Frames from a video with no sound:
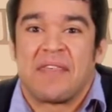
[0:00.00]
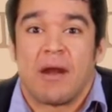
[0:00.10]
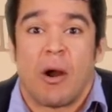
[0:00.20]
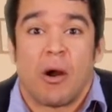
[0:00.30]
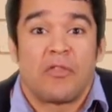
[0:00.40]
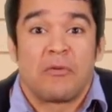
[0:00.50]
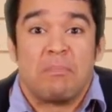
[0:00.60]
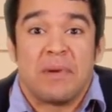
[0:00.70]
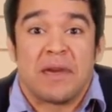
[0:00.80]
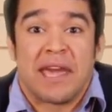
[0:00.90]
then all the
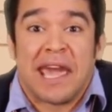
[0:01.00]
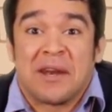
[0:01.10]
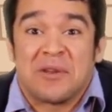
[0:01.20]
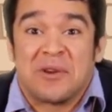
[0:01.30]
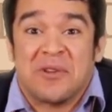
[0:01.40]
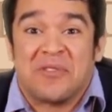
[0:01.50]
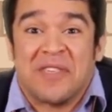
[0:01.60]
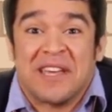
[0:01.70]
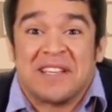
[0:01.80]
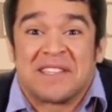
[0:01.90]
big and
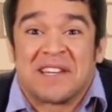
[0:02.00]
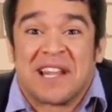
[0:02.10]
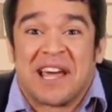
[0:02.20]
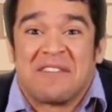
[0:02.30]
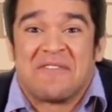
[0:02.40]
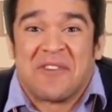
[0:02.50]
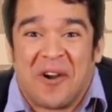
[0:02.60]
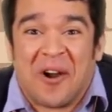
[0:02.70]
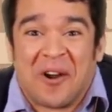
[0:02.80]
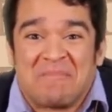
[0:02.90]
good things in life
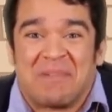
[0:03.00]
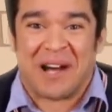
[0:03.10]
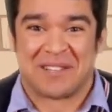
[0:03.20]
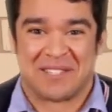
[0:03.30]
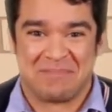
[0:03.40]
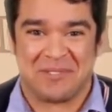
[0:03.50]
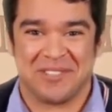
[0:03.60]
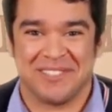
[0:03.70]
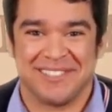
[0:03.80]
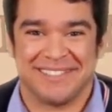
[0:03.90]
are
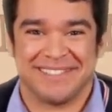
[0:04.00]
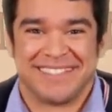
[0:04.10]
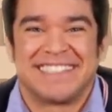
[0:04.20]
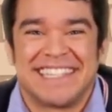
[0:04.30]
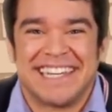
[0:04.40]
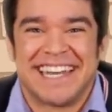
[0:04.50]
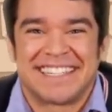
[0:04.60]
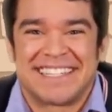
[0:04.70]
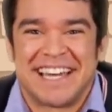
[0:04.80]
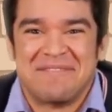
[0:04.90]
possible. See you
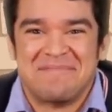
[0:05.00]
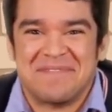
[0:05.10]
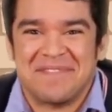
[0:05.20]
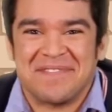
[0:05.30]
next time.